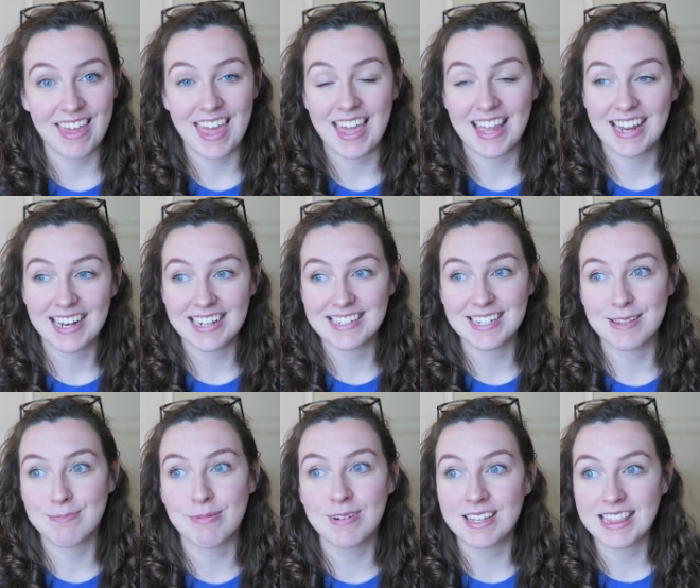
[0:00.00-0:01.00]
And to
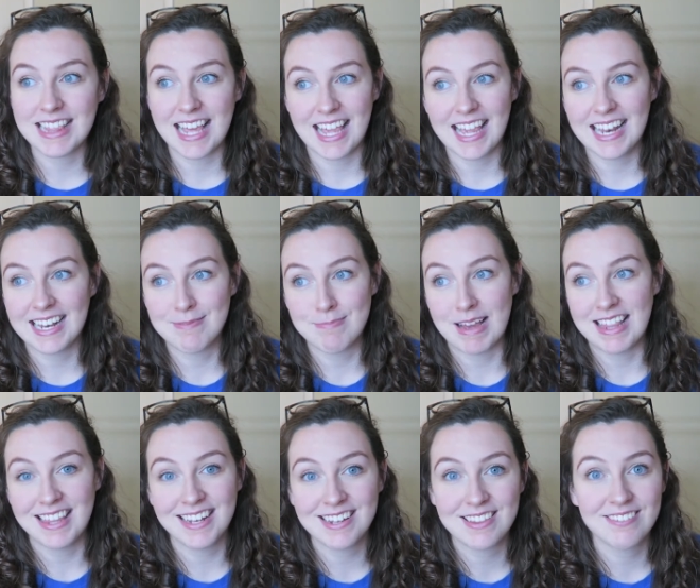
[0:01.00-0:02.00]
the point that
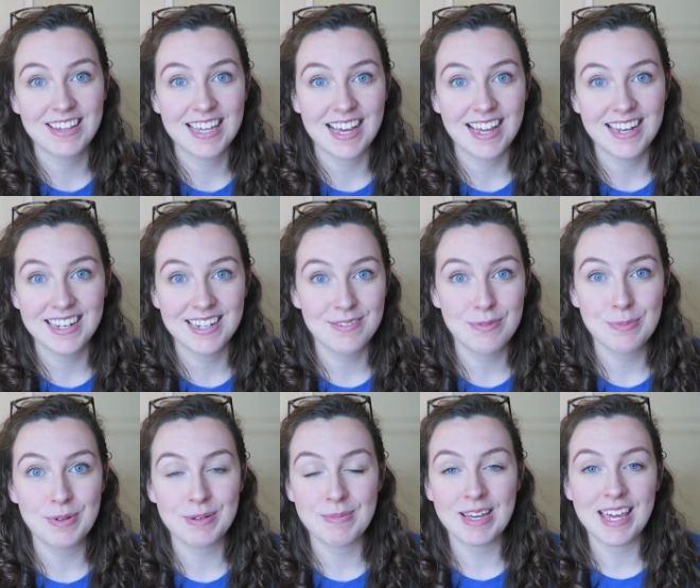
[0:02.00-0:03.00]
by the end of the week, I didn't
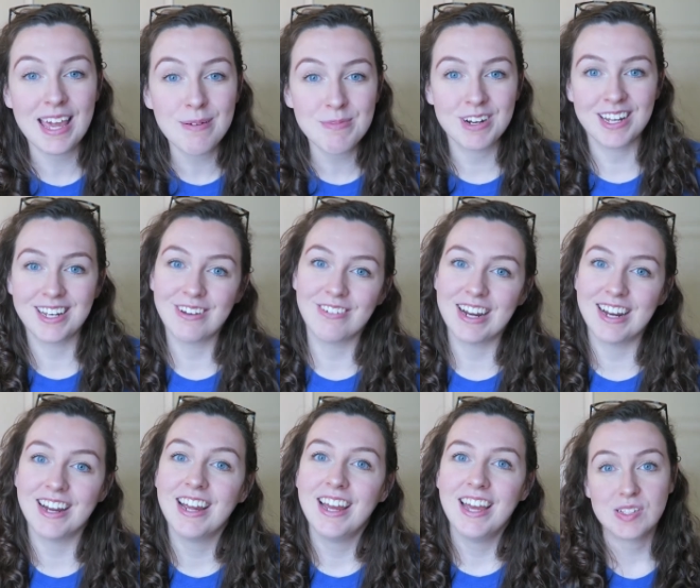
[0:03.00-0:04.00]
even bring my camera
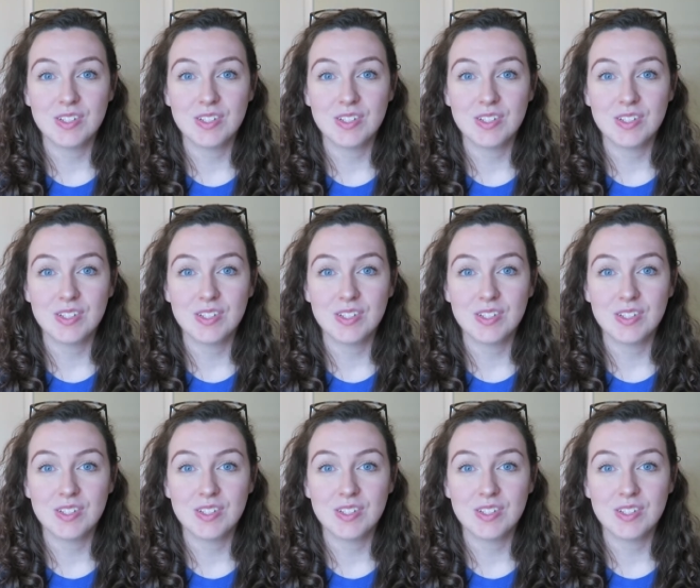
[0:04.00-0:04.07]
anywhere.